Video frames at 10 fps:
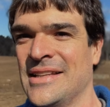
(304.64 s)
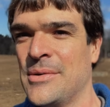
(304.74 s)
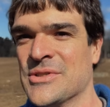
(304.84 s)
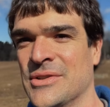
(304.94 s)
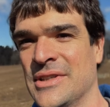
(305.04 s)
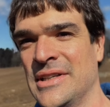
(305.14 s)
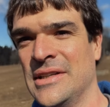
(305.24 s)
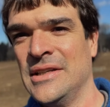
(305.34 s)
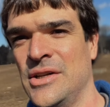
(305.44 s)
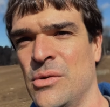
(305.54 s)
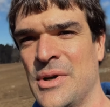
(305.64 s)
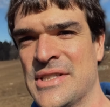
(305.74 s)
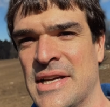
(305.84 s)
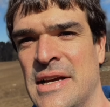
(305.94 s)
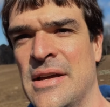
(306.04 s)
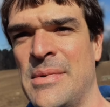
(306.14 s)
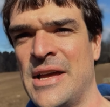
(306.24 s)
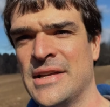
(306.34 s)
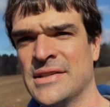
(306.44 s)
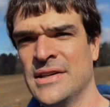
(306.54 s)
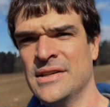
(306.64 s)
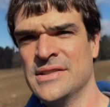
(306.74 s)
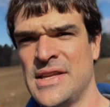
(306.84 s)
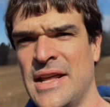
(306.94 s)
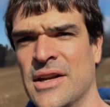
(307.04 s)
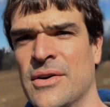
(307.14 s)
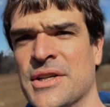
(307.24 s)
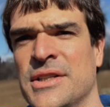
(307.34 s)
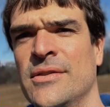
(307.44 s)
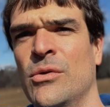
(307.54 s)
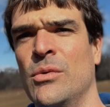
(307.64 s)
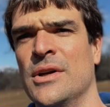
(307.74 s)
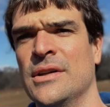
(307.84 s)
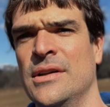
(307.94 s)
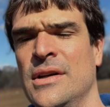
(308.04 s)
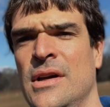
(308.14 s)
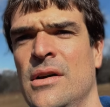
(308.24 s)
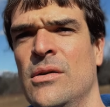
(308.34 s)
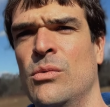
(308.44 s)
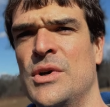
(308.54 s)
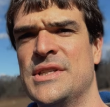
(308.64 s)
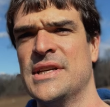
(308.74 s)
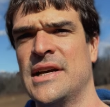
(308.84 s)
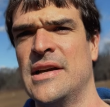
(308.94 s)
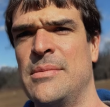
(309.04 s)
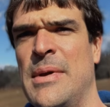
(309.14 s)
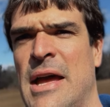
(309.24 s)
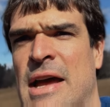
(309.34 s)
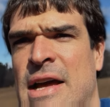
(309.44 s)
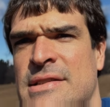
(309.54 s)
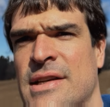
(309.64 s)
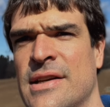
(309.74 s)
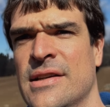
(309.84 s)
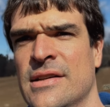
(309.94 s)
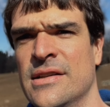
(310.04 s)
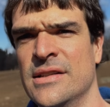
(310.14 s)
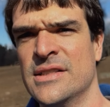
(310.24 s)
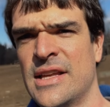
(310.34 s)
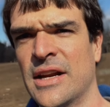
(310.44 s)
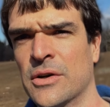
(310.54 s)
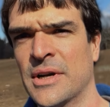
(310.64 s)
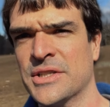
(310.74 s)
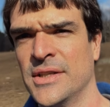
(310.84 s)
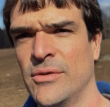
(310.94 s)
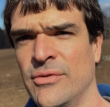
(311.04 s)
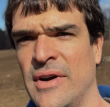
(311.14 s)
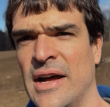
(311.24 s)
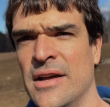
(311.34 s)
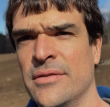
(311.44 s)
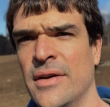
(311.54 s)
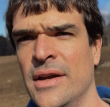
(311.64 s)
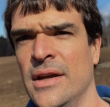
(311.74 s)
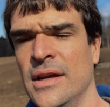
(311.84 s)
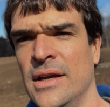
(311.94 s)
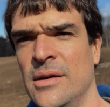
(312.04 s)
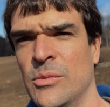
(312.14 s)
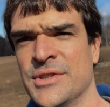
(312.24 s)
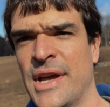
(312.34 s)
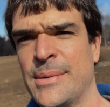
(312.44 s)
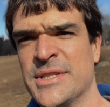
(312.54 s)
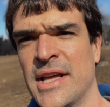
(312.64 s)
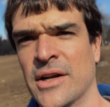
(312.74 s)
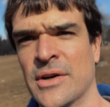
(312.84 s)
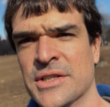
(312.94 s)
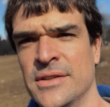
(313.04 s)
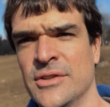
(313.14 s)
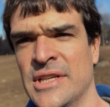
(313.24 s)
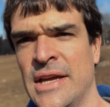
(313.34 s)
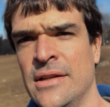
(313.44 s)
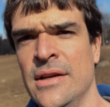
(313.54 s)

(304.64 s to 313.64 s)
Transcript: That was only, you know, one time at static correction level 1, one time at static correction level 5, and one time at static correction level 10.